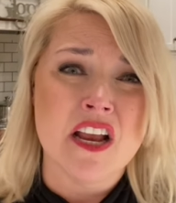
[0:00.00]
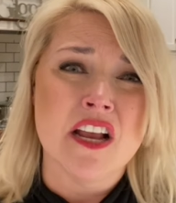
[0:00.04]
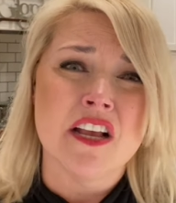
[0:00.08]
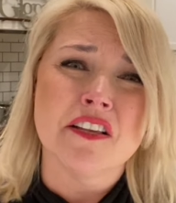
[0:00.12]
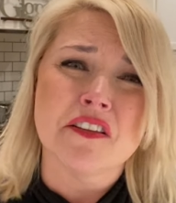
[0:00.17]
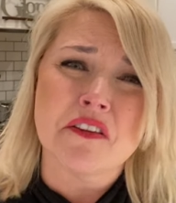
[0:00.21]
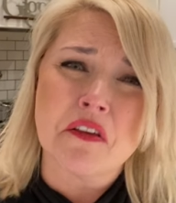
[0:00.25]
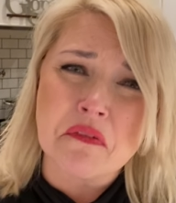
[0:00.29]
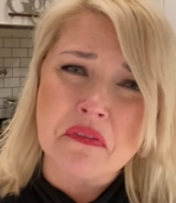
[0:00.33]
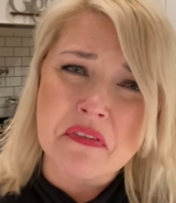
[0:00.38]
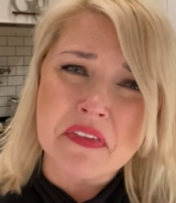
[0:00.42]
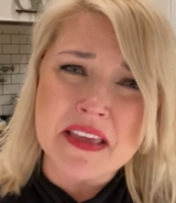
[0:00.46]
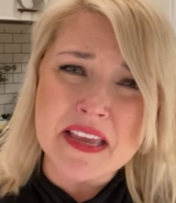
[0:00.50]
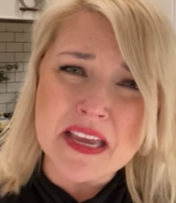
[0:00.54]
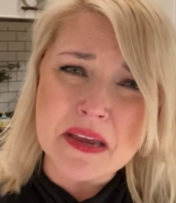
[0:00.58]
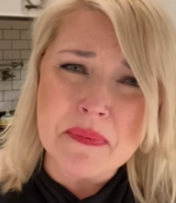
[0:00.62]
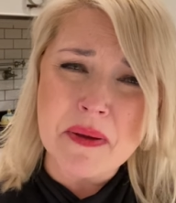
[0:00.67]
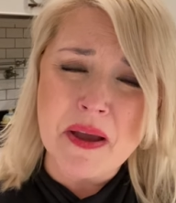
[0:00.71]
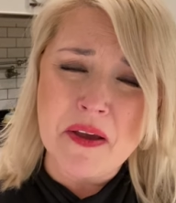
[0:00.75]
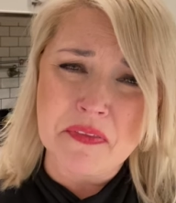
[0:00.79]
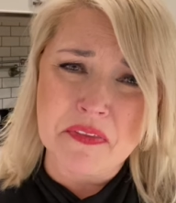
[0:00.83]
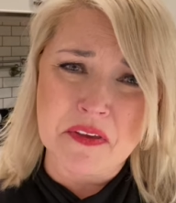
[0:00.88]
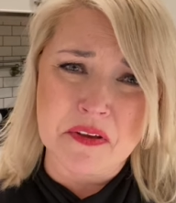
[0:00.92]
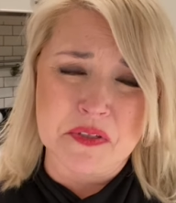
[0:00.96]
So think
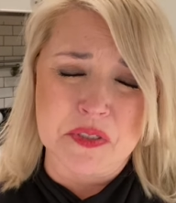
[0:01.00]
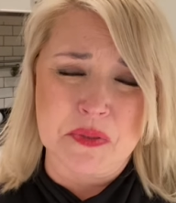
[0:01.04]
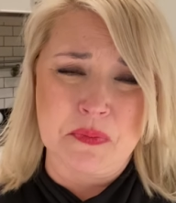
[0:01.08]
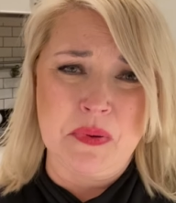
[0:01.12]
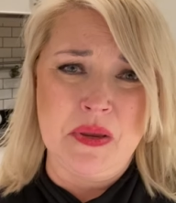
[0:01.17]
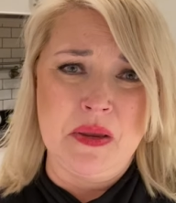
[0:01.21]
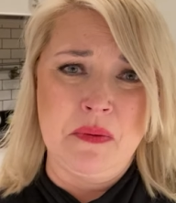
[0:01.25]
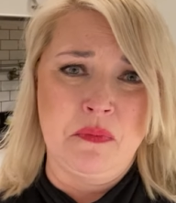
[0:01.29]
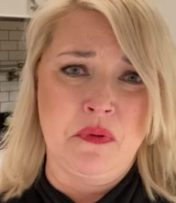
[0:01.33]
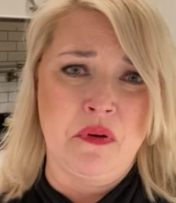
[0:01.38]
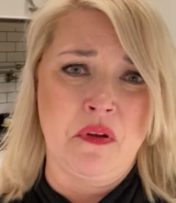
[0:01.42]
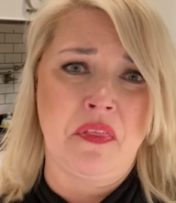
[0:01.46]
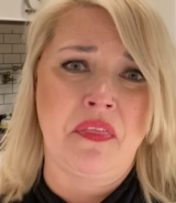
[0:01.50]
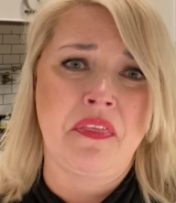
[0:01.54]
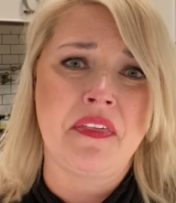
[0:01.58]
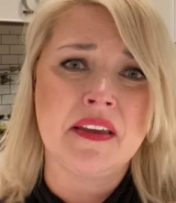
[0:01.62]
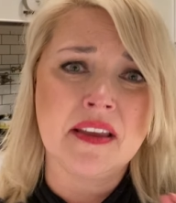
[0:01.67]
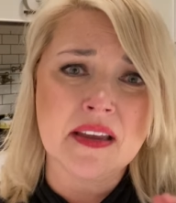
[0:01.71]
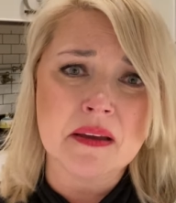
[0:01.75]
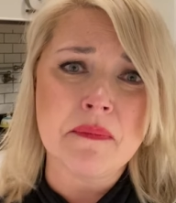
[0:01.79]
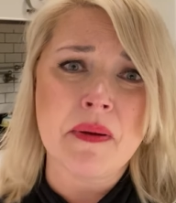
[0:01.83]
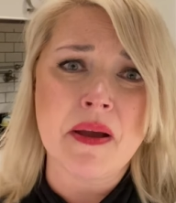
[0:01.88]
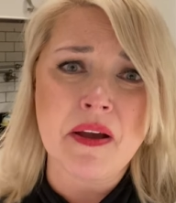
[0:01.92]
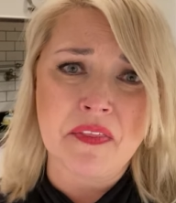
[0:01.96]
about those people.
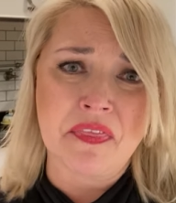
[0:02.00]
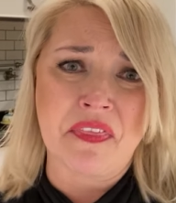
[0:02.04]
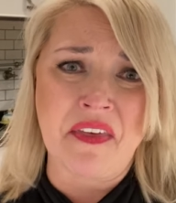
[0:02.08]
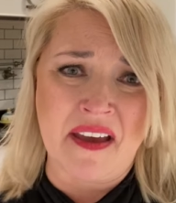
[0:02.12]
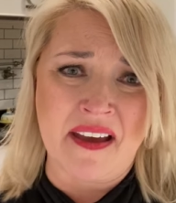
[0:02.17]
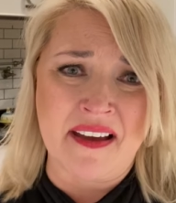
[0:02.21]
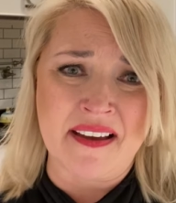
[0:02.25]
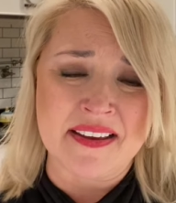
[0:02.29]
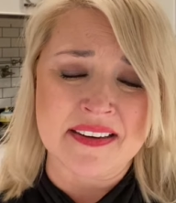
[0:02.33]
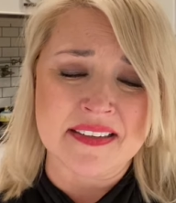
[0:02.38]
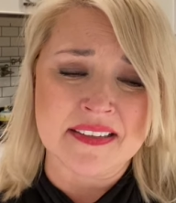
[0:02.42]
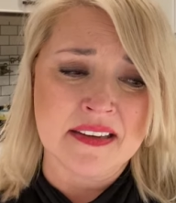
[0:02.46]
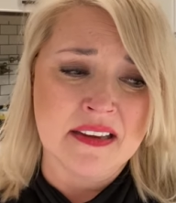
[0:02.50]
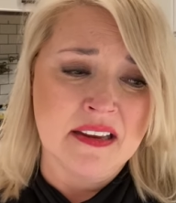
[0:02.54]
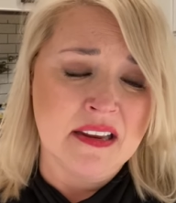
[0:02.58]
Think about that.